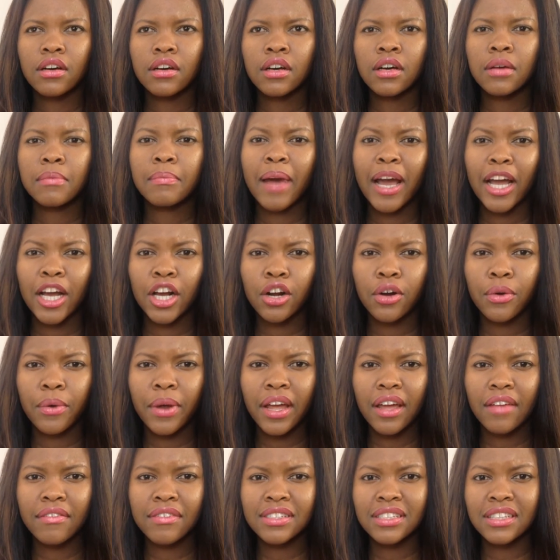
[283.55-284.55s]
a
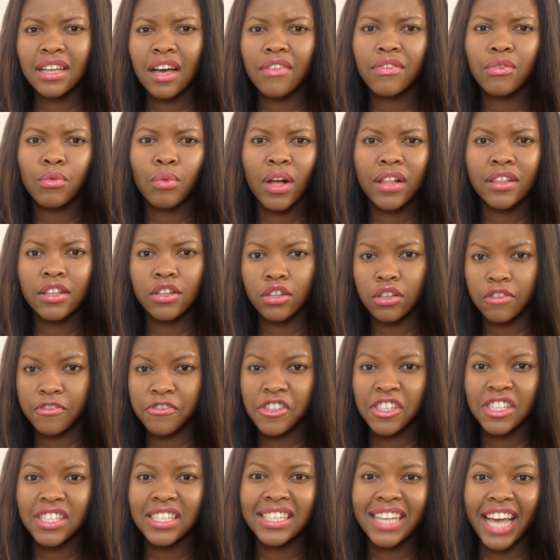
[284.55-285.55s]
microwave and stuff while the
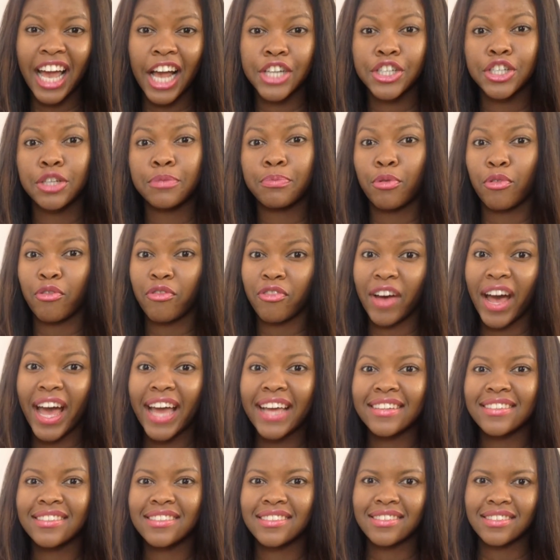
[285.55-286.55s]
university actually
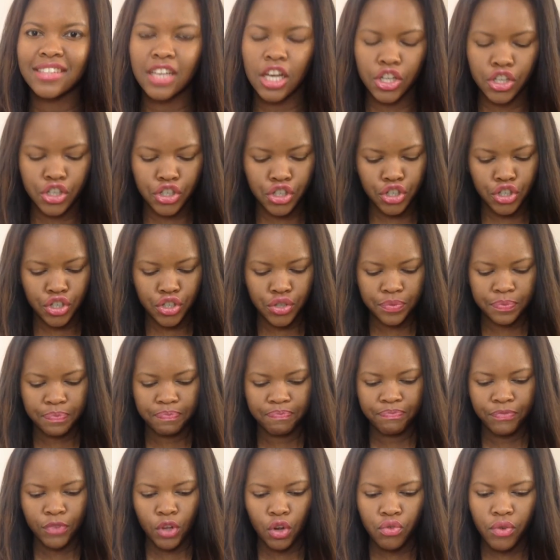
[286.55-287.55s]
provides such.
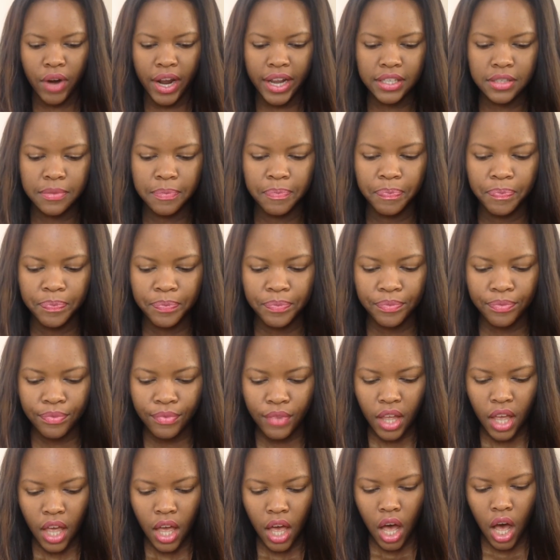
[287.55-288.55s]
Right.
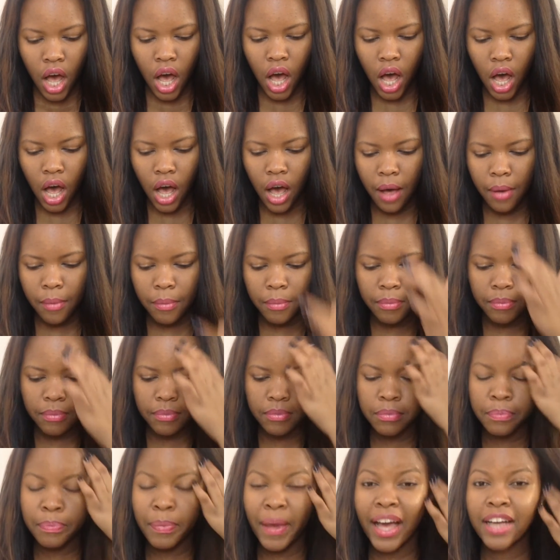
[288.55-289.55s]

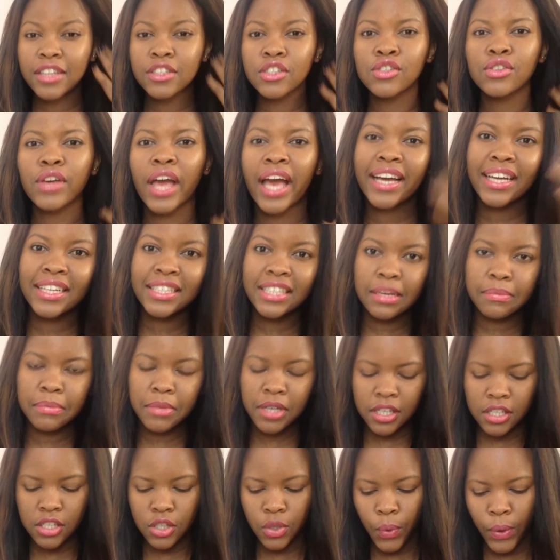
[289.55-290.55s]
Back to
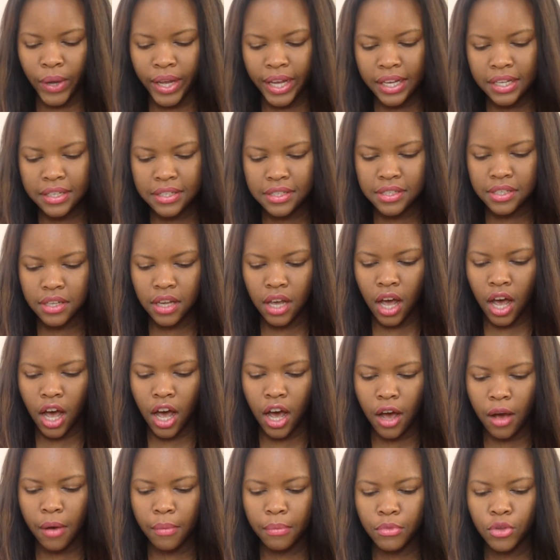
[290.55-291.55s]
academics quicks.
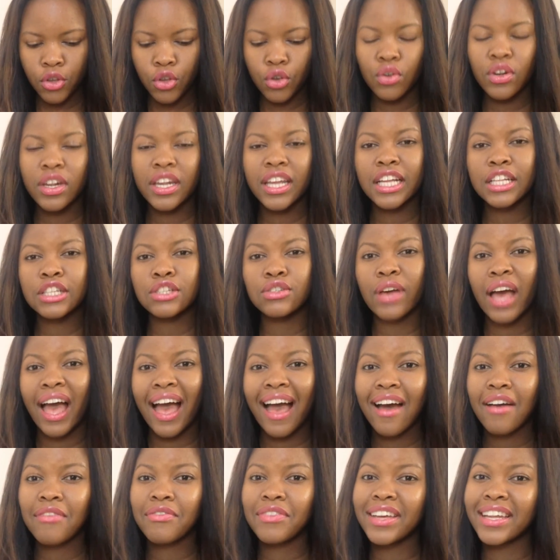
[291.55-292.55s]
You need to
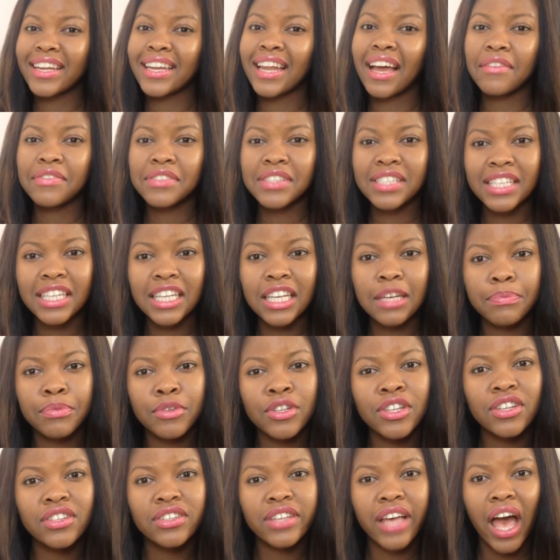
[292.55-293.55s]
have enough sleep.
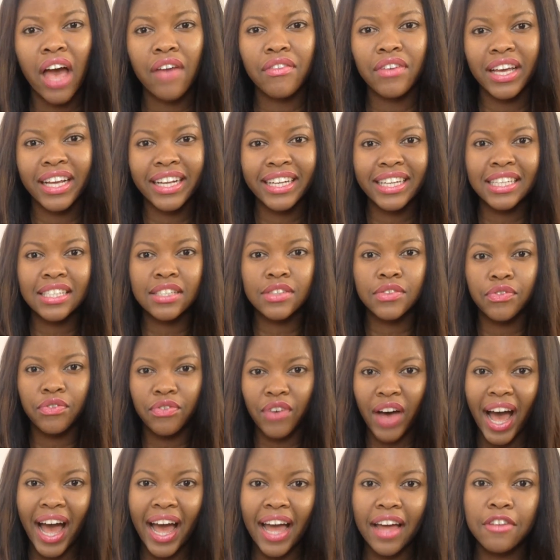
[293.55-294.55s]
You need to have at least
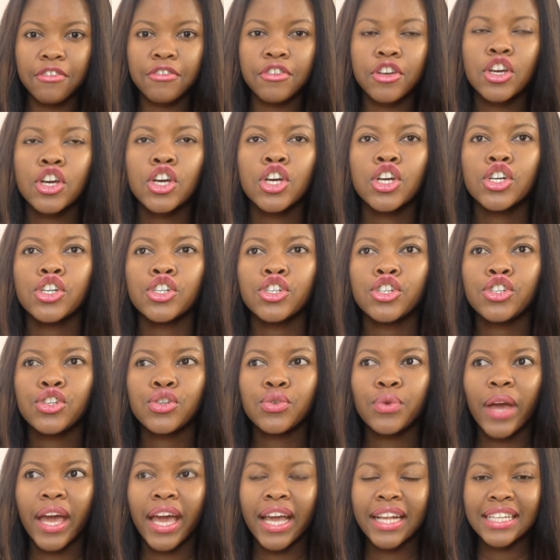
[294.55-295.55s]
6
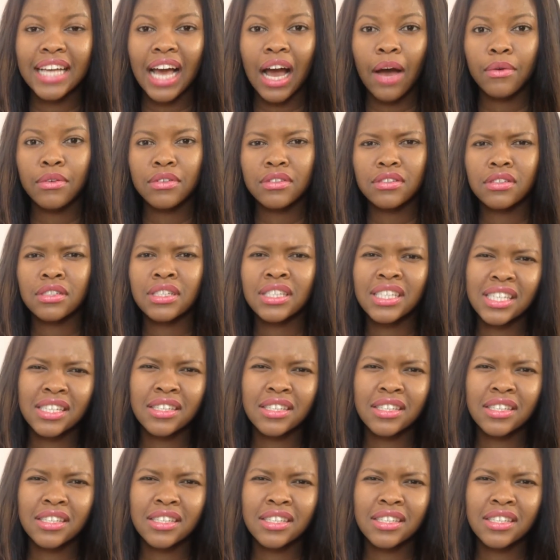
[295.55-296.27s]
to 8 hours